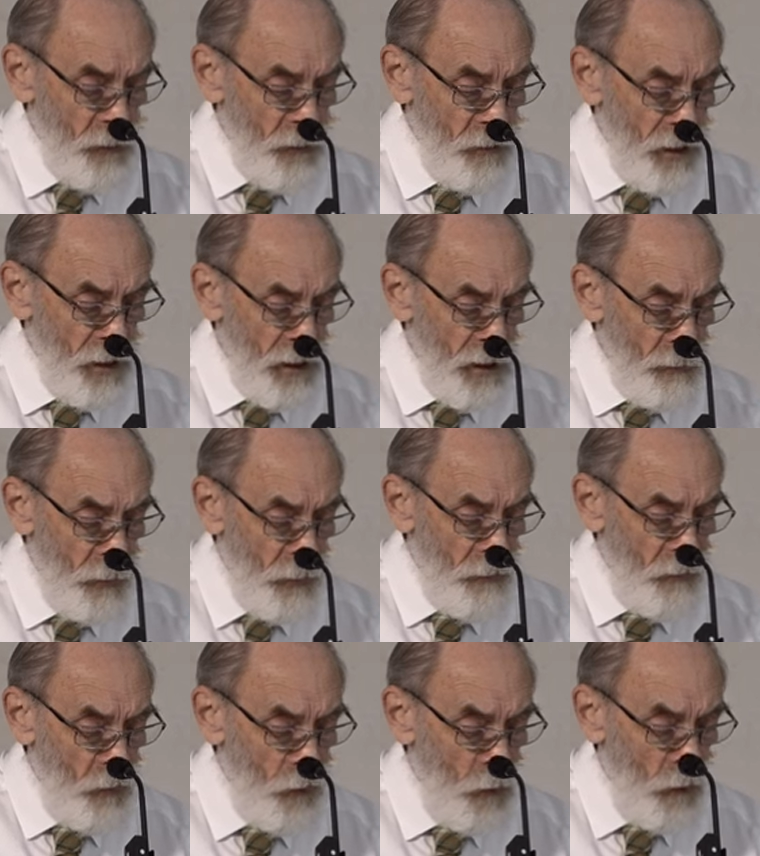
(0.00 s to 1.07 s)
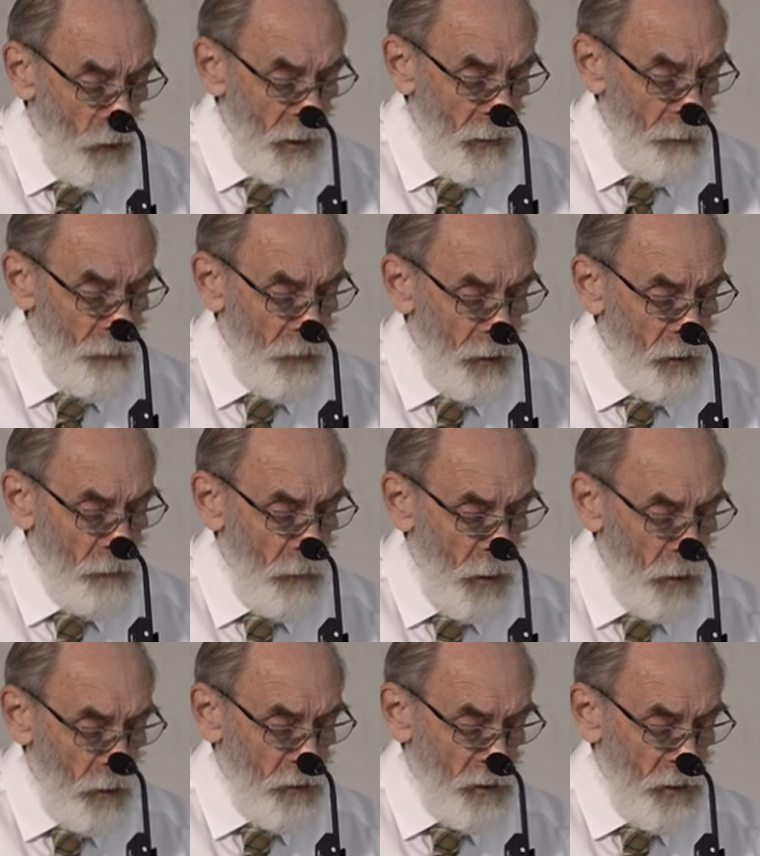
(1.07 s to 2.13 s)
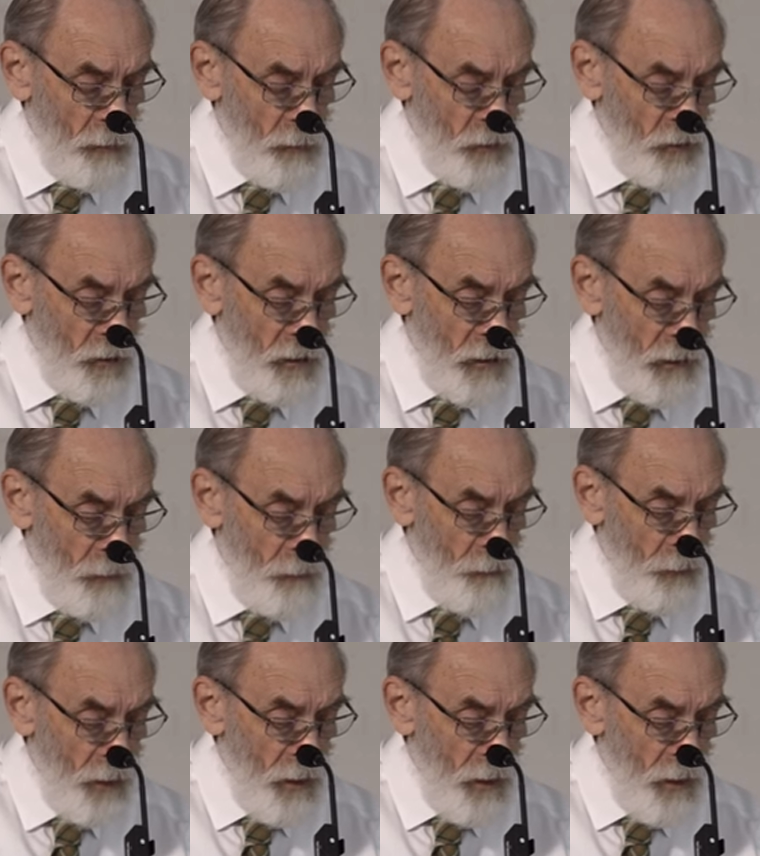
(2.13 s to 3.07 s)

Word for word: the knee before him and mocked him, saying,